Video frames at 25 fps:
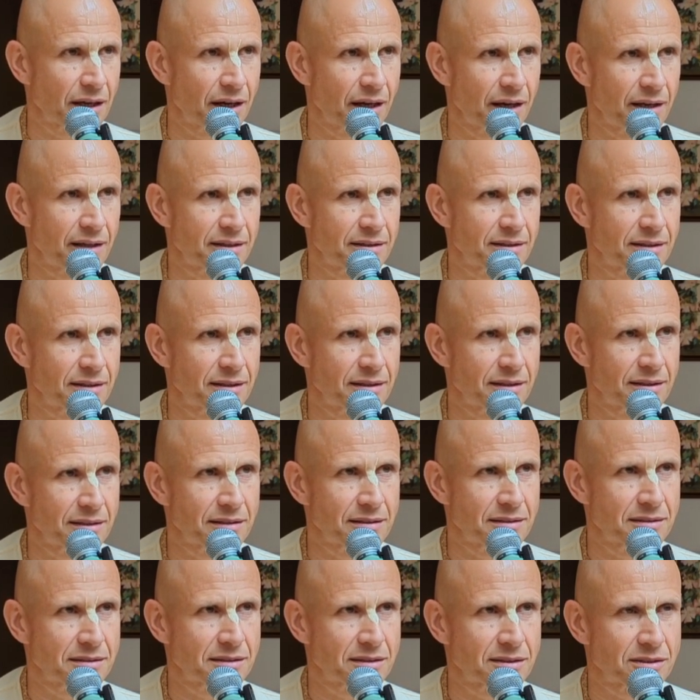And
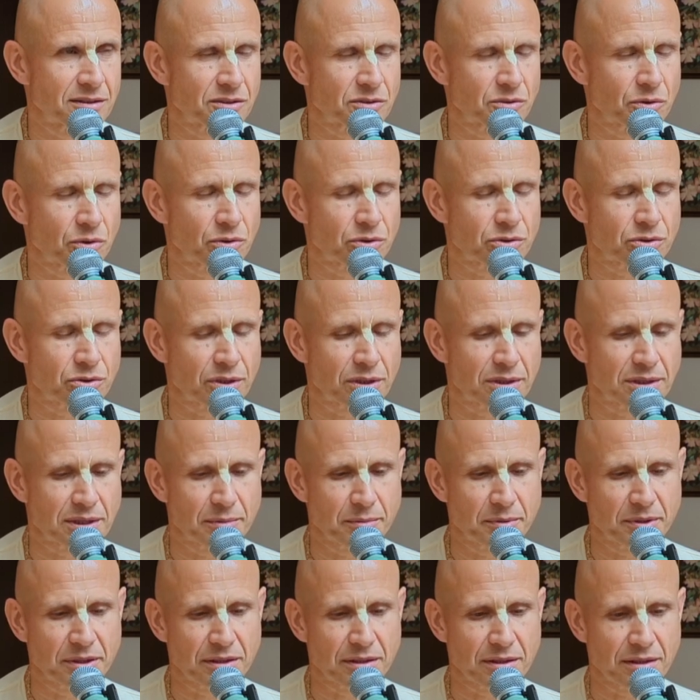this is also
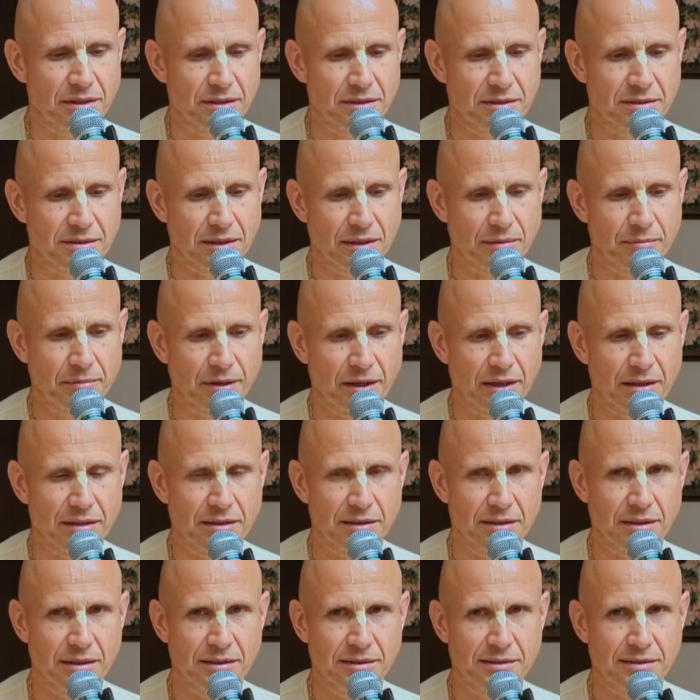exhibited in some
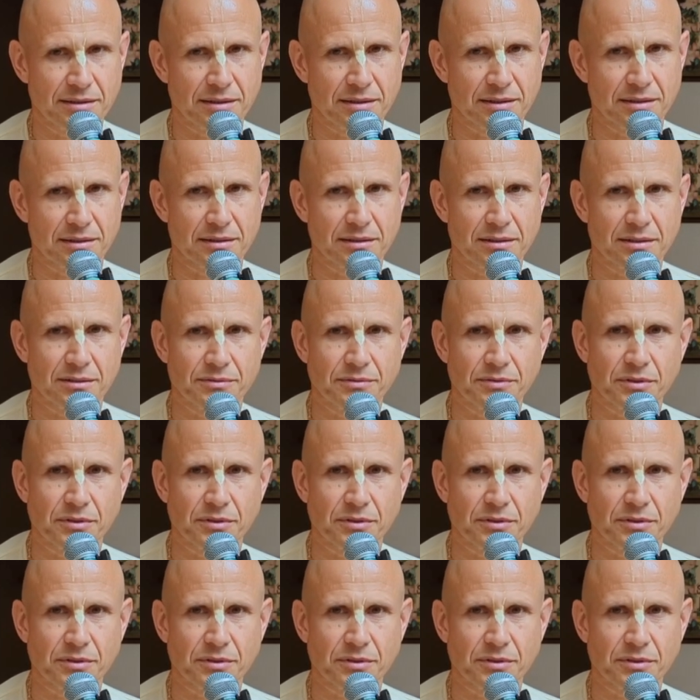other instance.